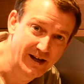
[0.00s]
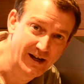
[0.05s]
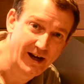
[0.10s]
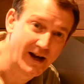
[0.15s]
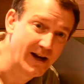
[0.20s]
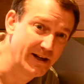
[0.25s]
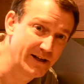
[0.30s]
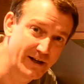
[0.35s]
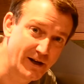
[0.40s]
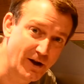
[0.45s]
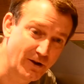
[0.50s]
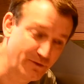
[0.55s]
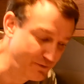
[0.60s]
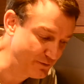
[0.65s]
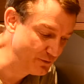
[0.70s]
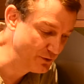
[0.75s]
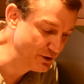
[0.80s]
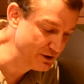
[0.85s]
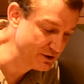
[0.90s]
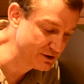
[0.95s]
and then I'll
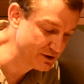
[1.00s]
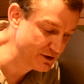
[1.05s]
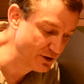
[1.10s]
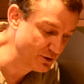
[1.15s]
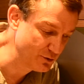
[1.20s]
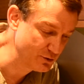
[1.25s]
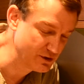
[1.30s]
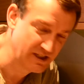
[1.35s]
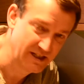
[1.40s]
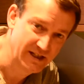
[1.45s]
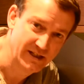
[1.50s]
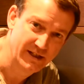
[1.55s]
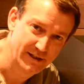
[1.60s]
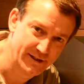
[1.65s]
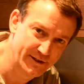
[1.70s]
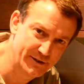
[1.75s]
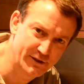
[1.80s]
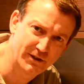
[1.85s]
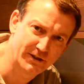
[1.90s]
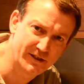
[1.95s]
freeze those,
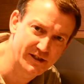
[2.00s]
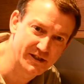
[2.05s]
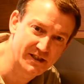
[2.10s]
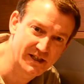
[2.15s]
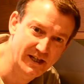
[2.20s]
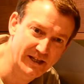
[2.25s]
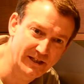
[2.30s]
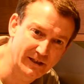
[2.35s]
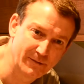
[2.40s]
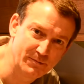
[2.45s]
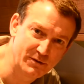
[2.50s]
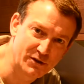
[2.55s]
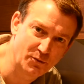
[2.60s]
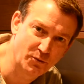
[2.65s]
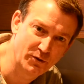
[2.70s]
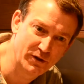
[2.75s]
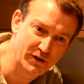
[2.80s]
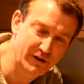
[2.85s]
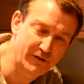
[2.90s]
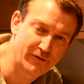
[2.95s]
and Jill can take them to
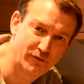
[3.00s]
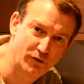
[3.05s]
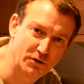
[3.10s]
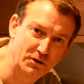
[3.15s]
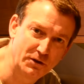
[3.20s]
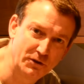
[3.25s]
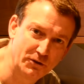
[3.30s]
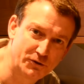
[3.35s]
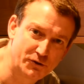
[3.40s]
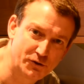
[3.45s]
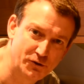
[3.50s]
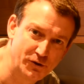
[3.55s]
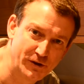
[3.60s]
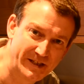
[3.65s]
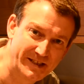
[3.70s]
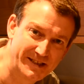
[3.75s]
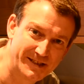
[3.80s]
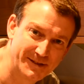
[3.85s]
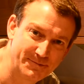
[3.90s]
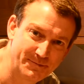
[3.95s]
work for a little
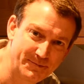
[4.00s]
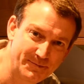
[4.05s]
treat.